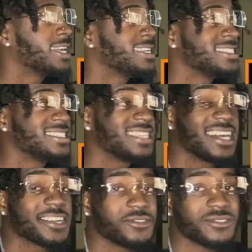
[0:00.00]
And he's
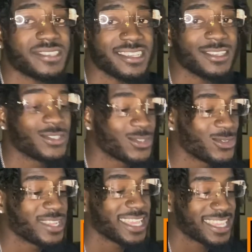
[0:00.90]
not gonna sell his
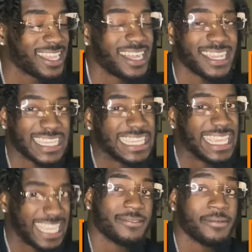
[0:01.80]
soul like
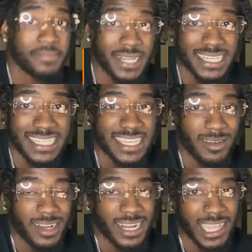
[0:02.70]
Kanye for money.
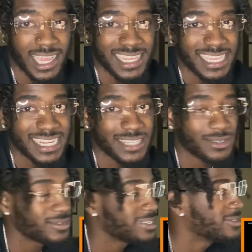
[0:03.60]
Alright, Kanye, that's
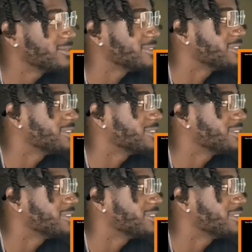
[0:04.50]
what we doing.